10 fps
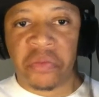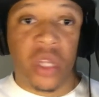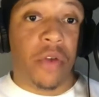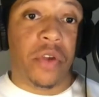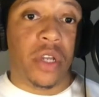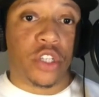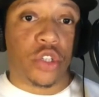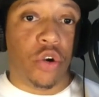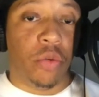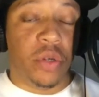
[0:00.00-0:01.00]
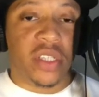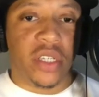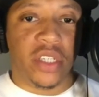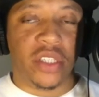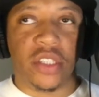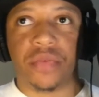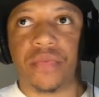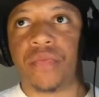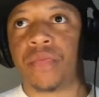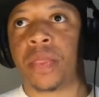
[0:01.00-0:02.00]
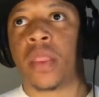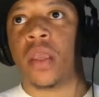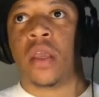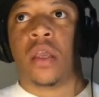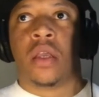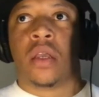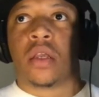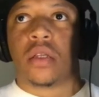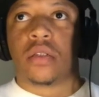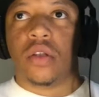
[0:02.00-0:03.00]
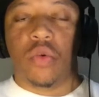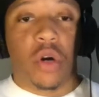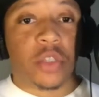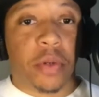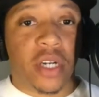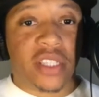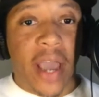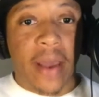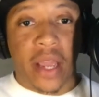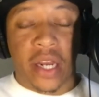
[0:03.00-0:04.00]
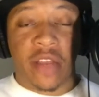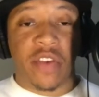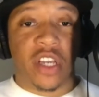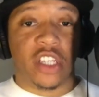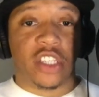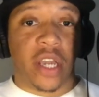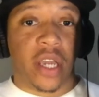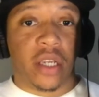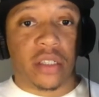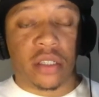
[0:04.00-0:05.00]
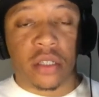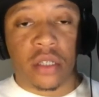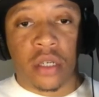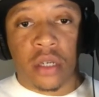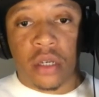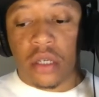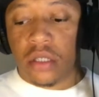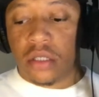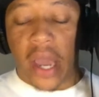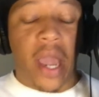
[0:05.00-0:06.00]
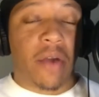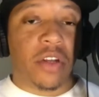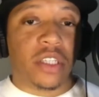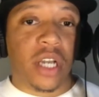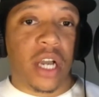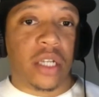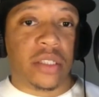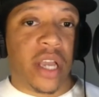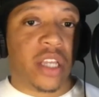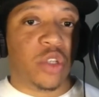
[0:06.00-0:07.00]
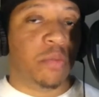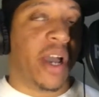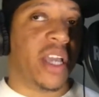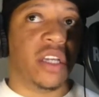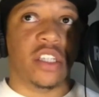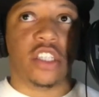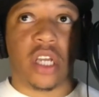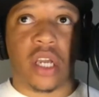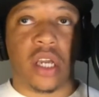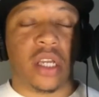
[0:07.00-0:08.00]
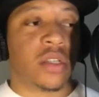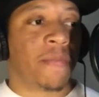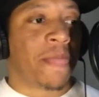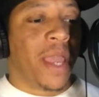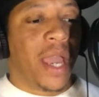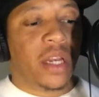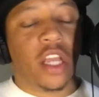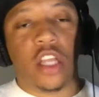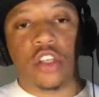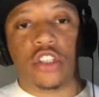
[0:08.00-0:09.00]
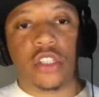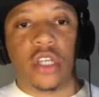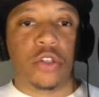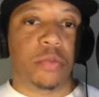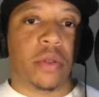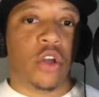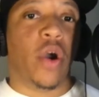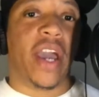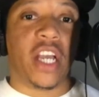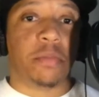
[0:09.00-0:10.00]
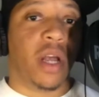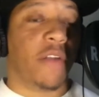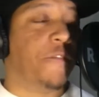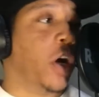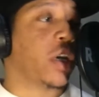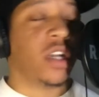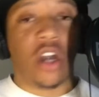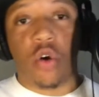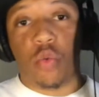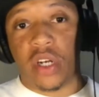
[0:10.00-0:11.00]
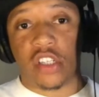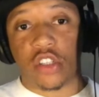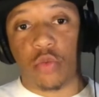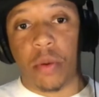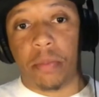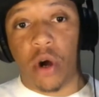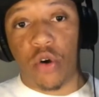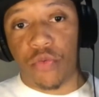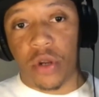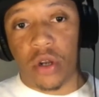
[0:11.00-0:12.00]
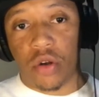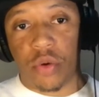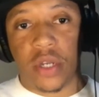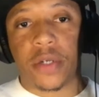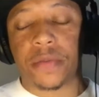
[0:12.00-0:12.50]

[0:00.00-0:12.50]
Never in the story we see this shit. You know, once upon a time, they didn't even get a chance to have the jobs. Now you might get a chance, and then shit, your ass better fucking go win a Super Bowl real quick.